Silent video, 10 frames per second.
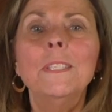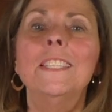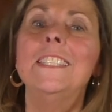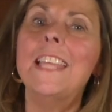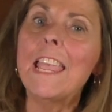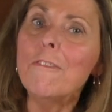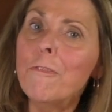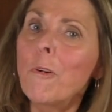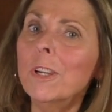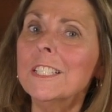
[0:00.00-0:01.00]
to day
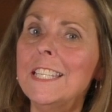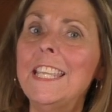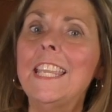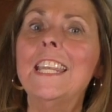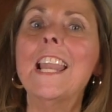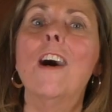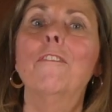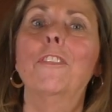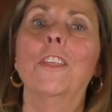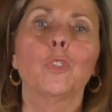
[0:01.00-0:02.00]
fourteen
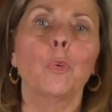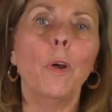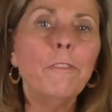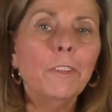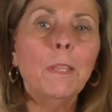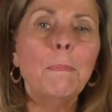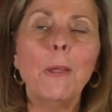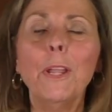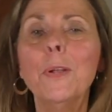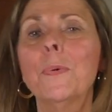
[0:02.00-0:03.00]
of the Joyful and
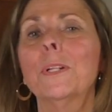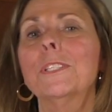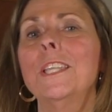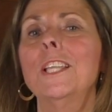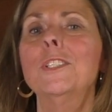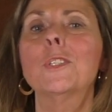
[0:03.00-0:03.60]
Merry Quilting